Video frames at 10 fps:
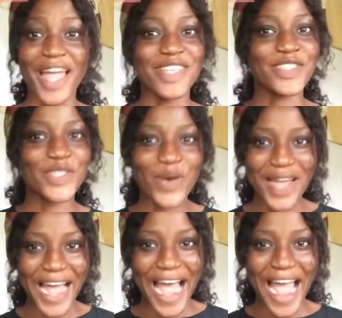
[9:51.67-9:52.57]
So
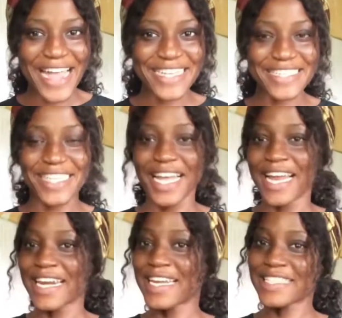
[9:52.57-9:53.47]
guys,
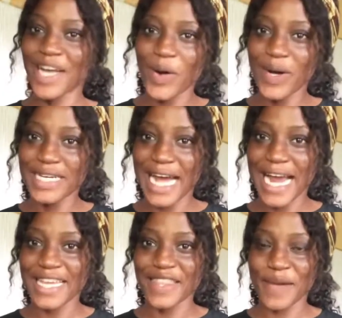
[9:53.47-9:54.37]
these are all the
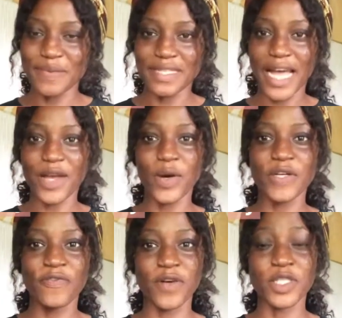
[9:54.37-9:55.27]
items I got
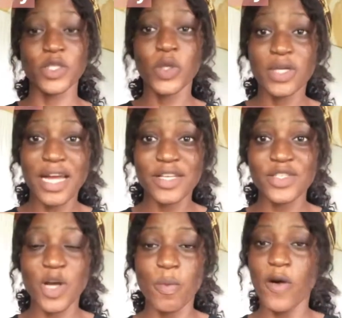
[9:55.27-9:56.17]
for the total
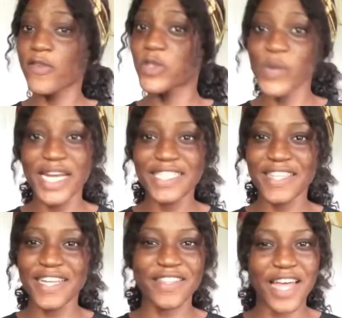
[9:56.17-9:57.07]
sum of
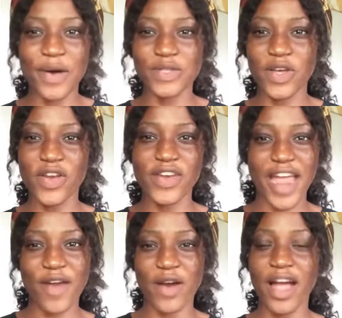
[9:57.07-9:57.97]
20,000
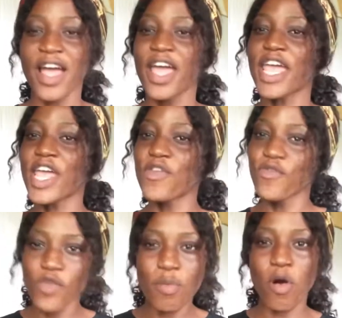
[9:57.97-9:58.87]
naira in
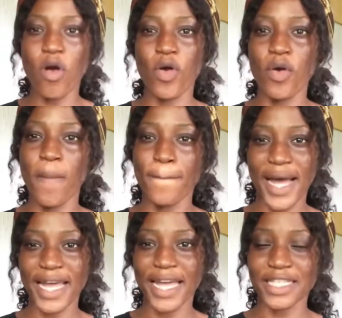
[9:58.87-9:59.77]
Rumokoro
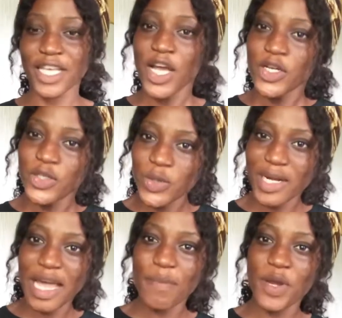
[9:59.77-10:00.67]
market. Do
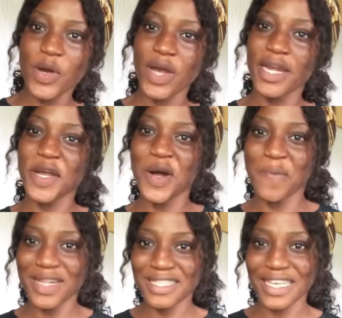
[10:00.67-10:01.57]
let me know in the
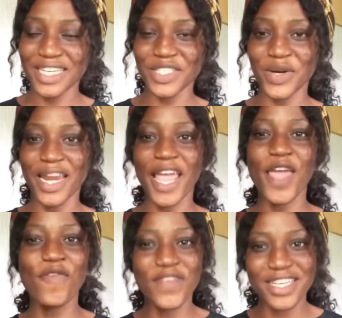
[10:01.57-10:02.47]
comment section if
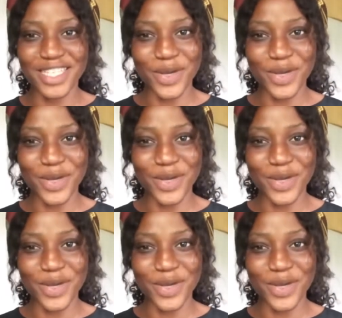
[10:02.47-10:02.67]
it is a